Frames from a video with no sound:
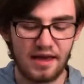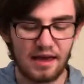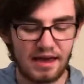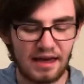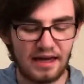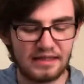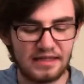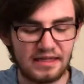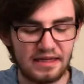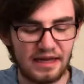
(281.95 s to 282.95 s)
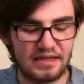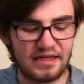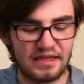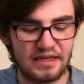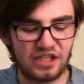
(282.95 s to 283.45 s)
in
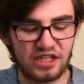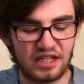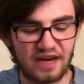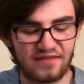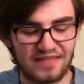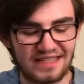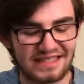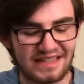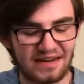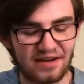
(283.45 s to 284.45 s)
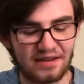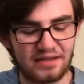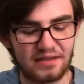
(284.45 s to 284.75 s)
1818, she died of dysentery.